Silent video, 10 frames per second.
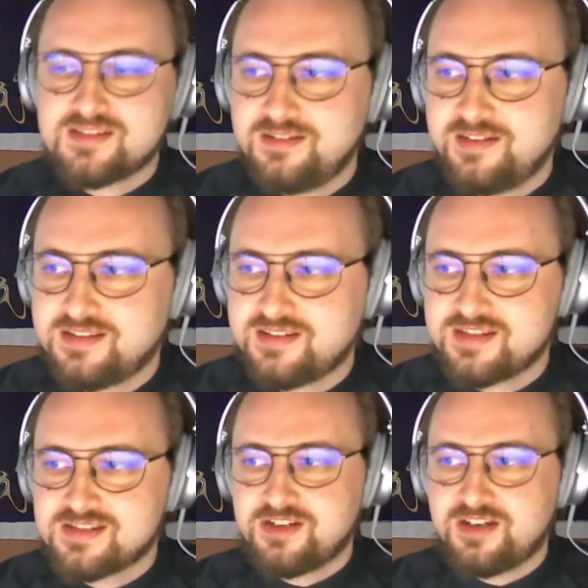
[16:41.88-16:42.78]
So
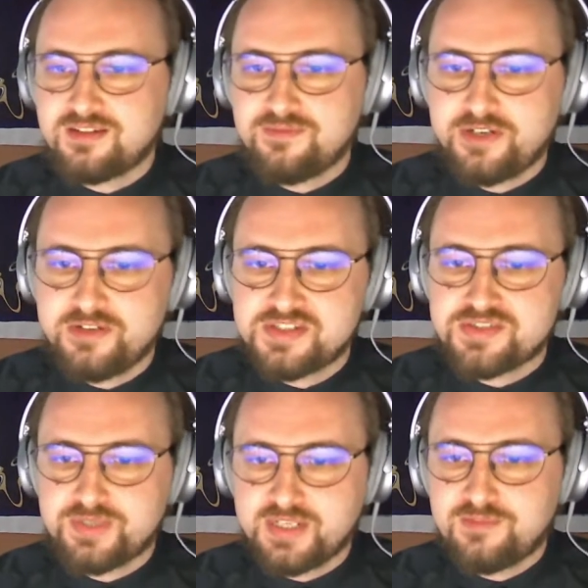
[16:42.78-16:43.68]
it's not very
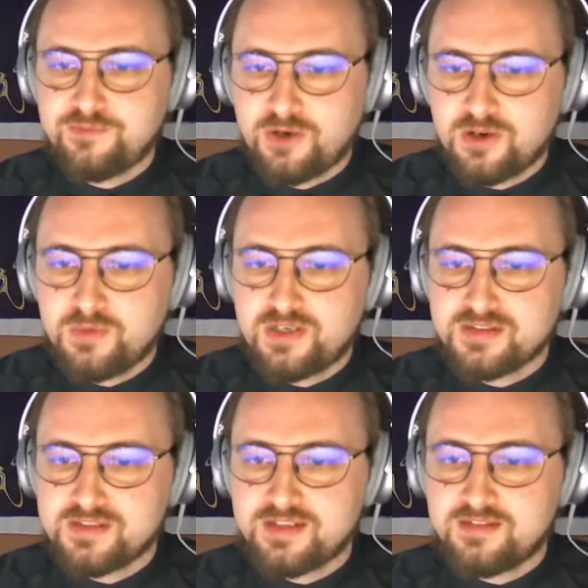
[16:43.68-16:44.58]

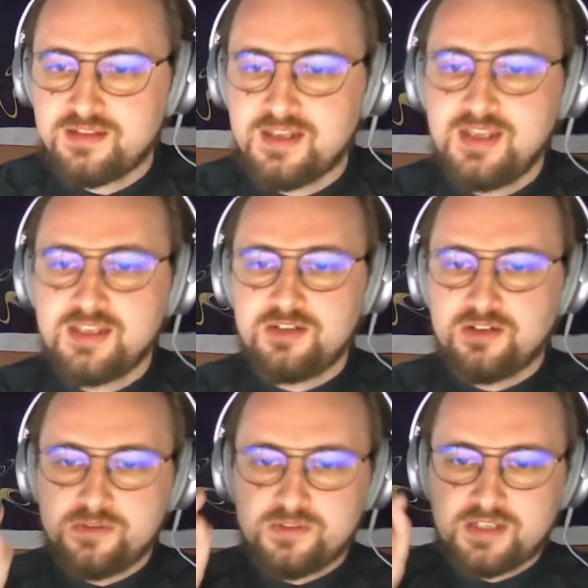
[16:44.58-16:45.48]
straightforward, and
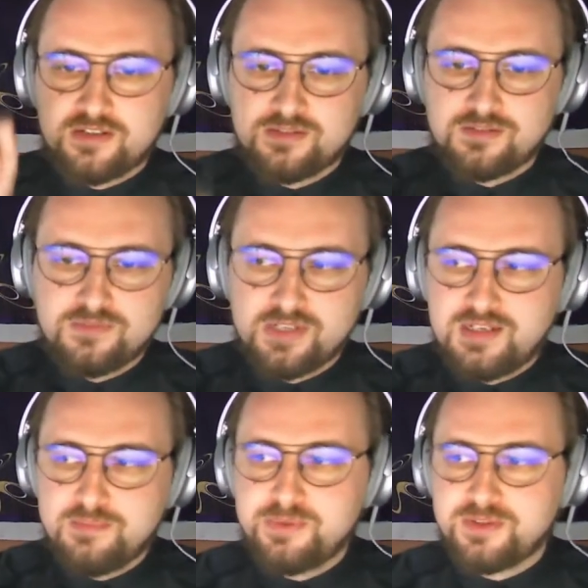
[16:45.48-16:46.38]
you cannot
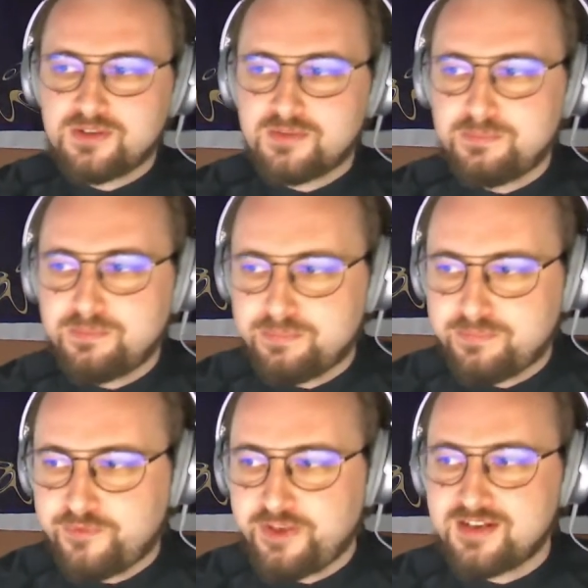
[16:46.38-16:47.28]
really put your
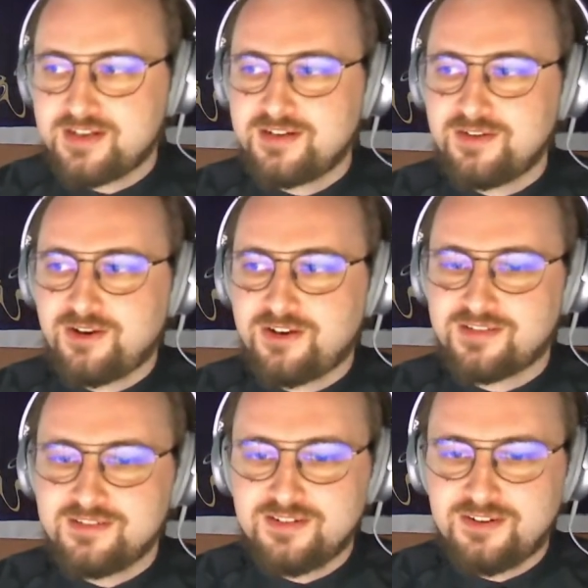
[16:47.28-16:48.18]
finger
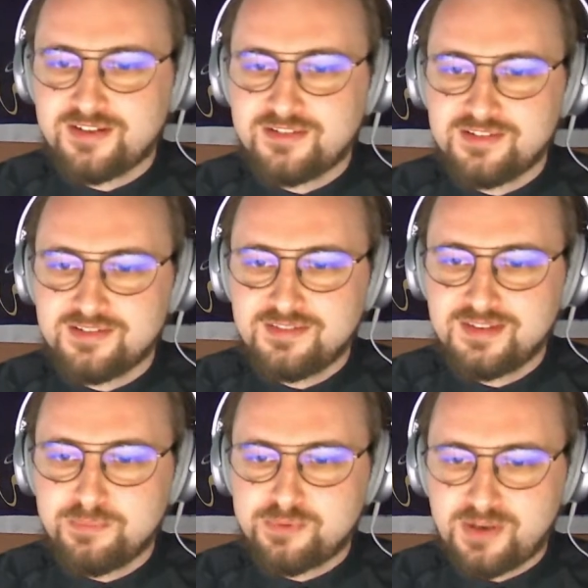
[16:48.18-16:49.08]
on
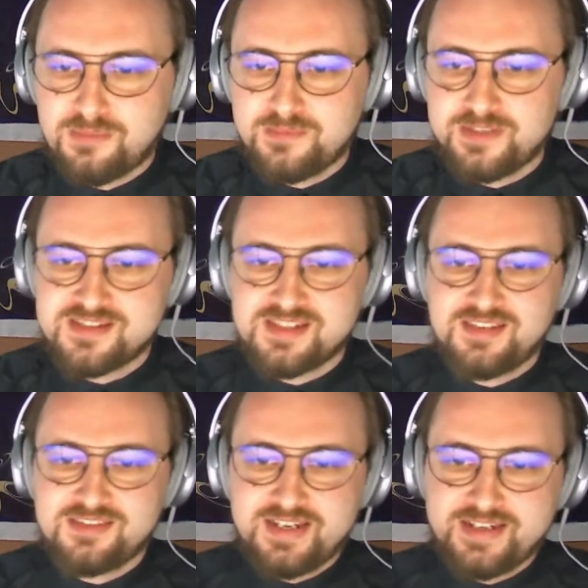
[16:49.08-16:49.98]
the problem and
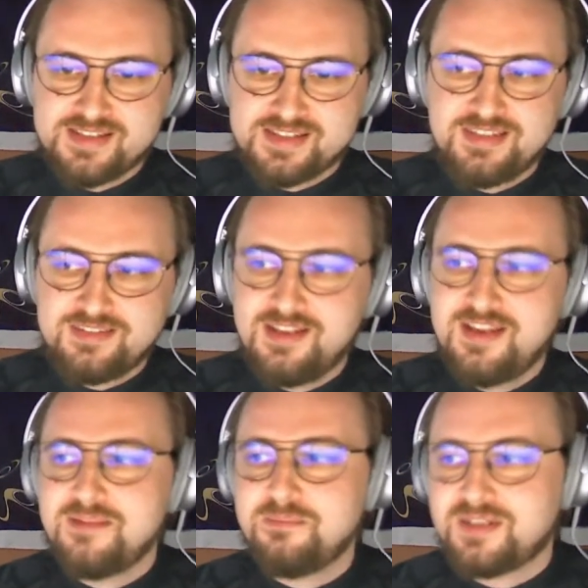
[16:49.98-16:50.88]
say that is it,
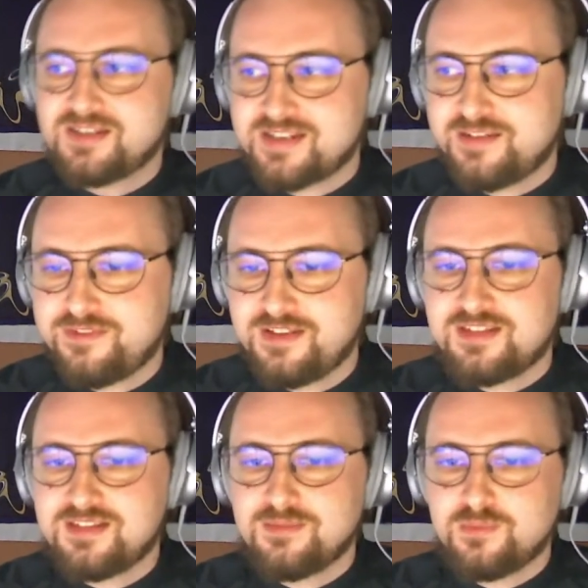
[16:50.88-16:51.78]
because I think
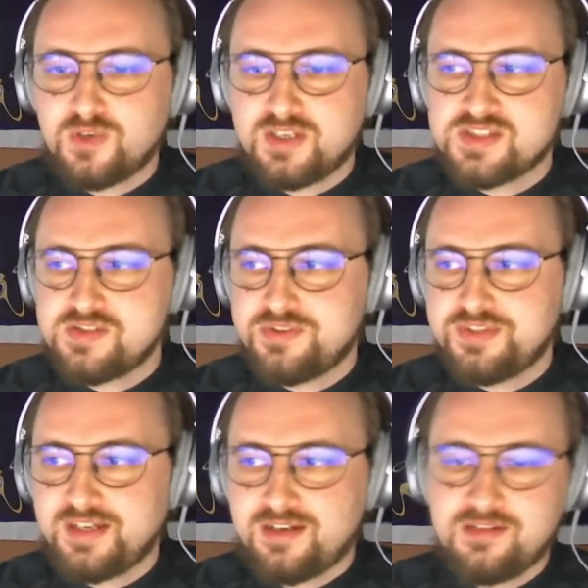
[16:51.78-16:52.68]
that once you
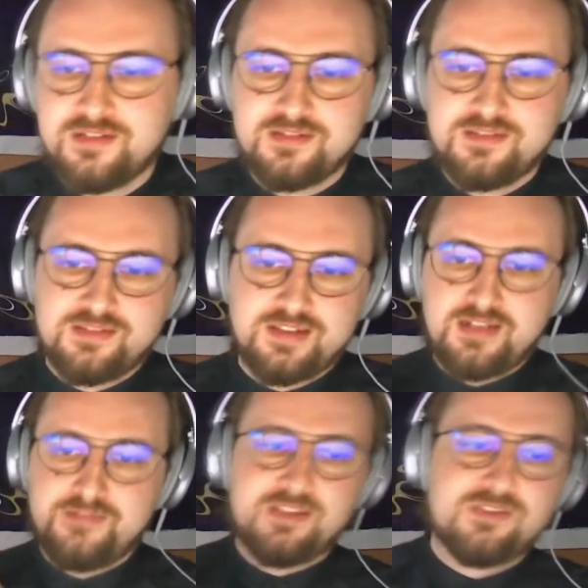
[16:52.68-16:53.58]

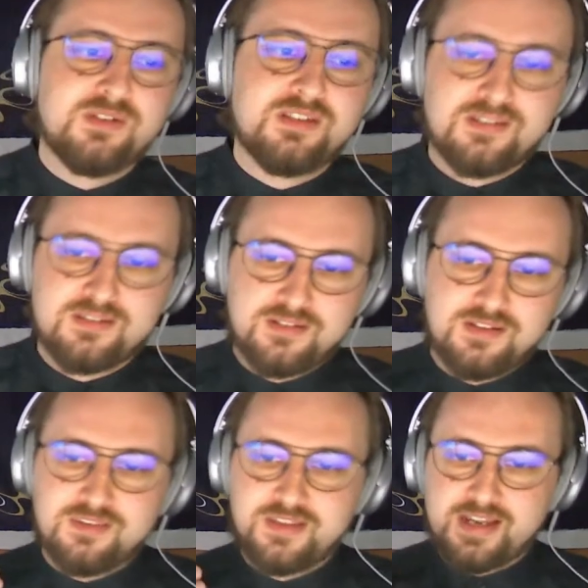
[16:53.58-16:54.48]
delve into it
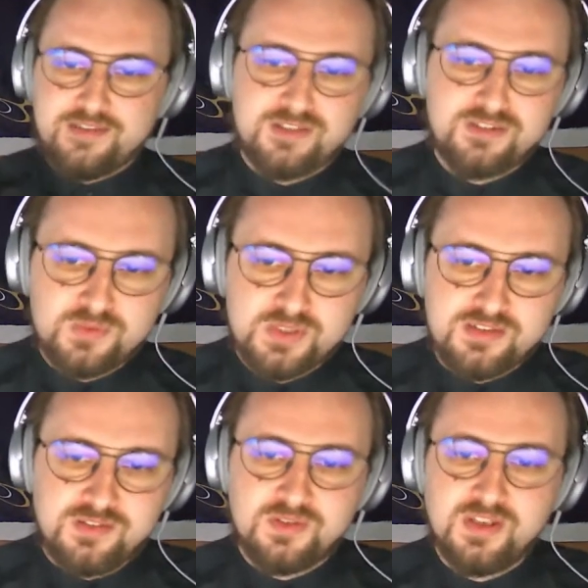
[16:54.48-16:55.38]
and dive into
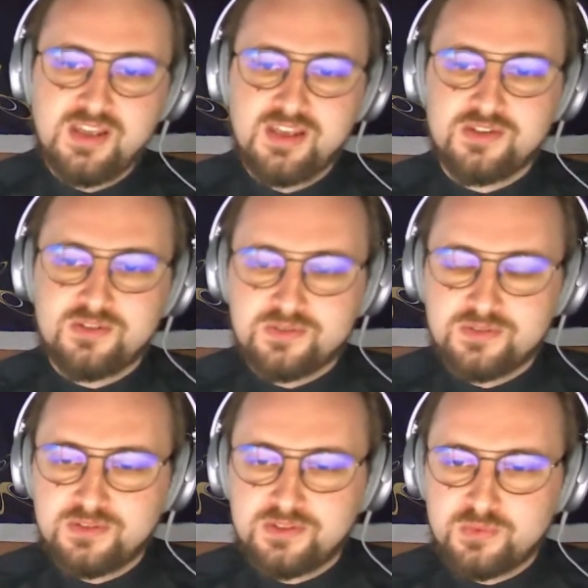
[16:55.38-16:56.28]
it,
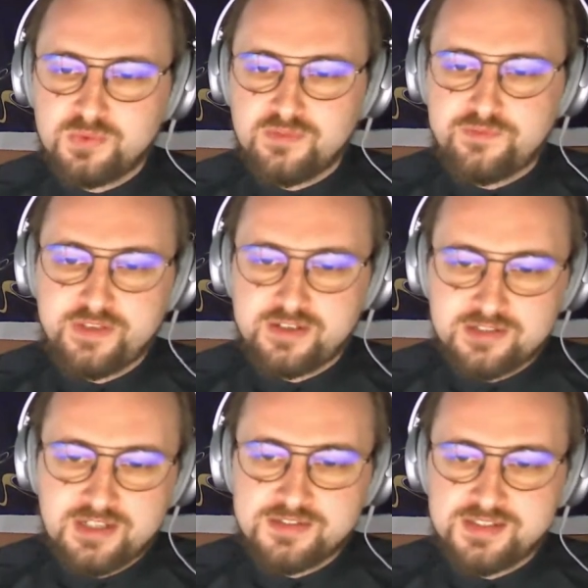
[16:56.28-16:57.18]
you will
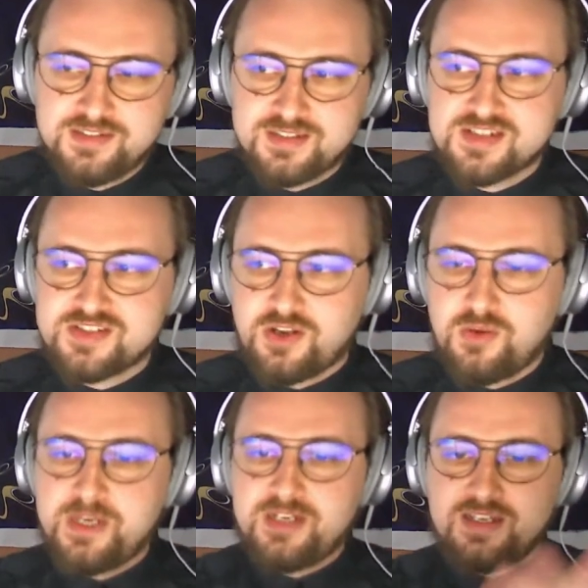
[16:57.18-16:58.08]
figure out that there's so
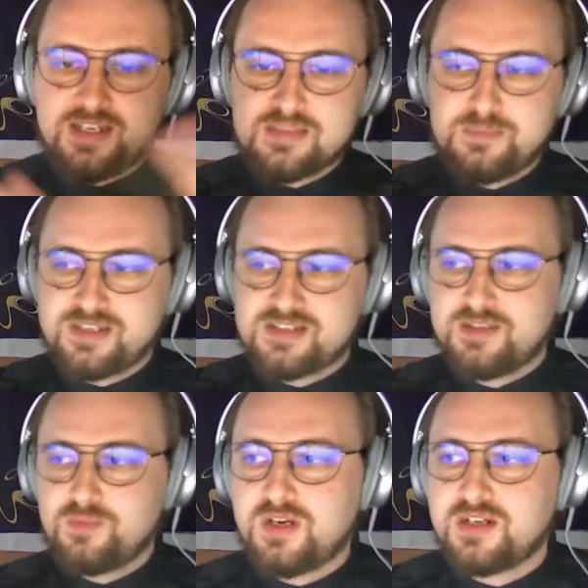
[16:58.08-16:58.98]
many aspects
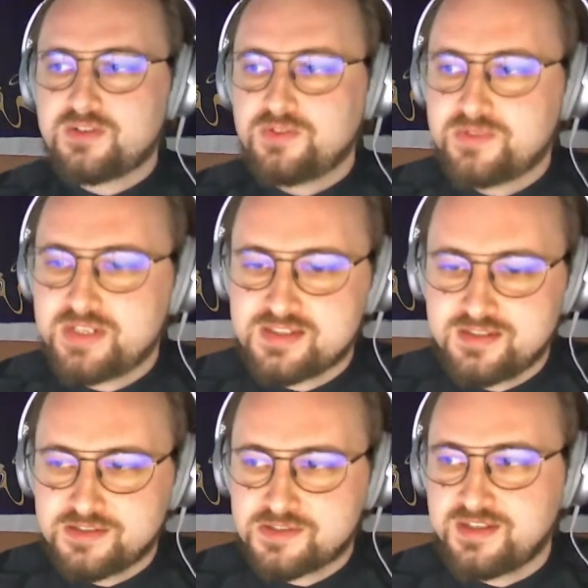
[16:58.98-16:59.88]
that one could
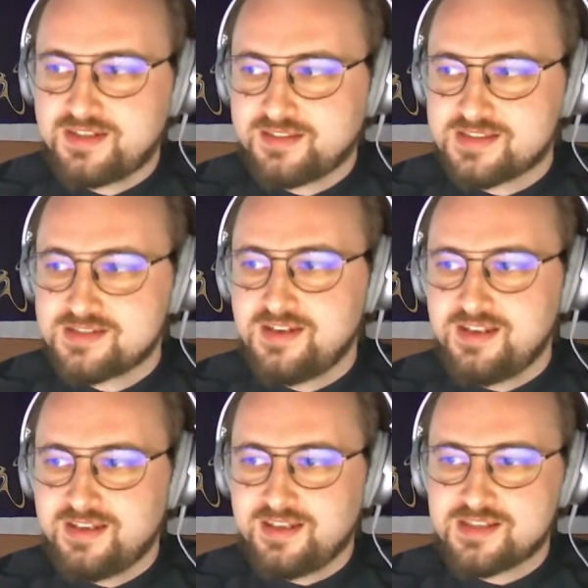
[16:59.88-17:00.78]
research that
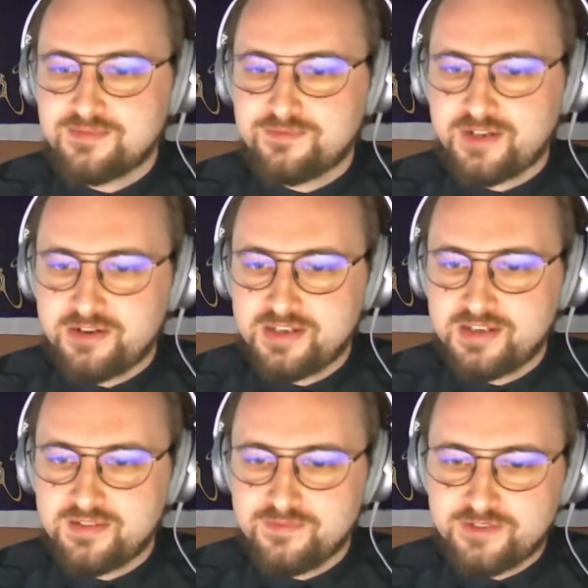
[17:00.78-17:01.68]
it's
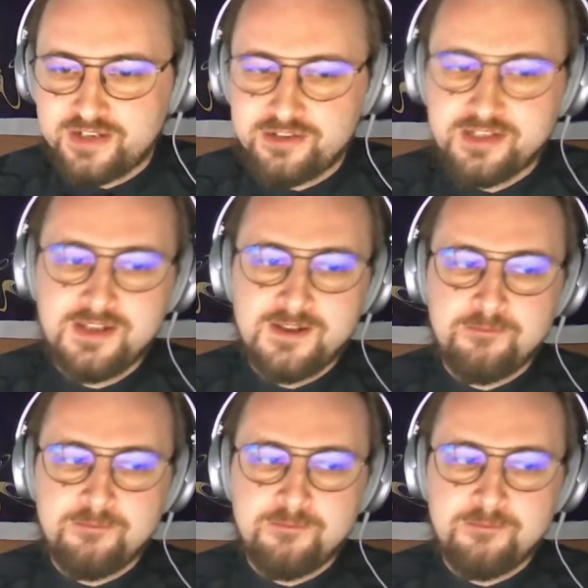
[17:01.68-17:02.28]
very, very